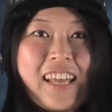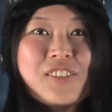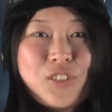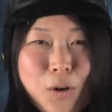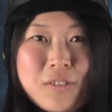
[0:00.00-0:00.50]

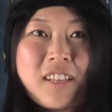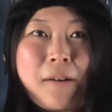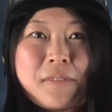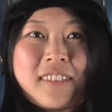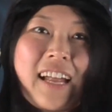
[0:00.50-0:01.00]
Let's show
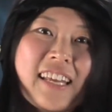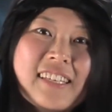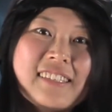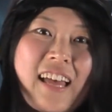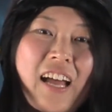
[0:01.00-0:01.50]
some
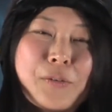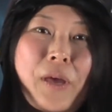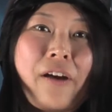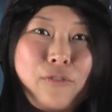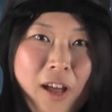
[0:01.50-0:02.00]
studies that we
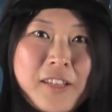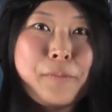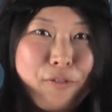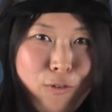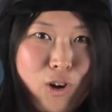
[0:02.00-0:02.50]
have run
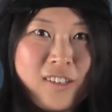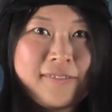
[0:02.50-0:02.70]
before.